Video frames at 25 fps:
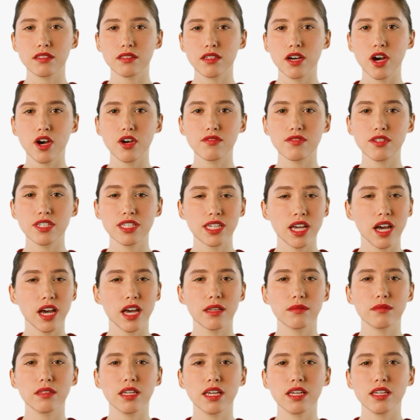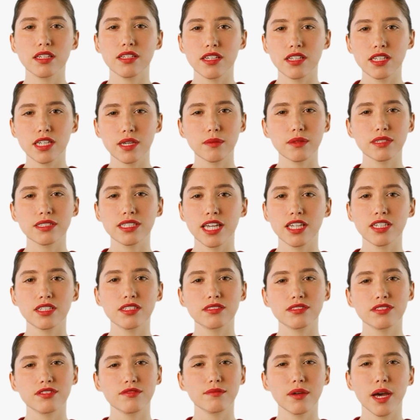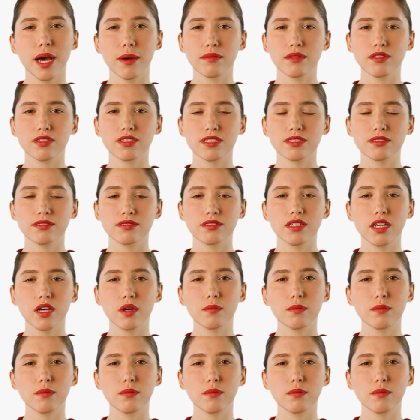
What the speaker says: Over time, the limitations of MapReduce,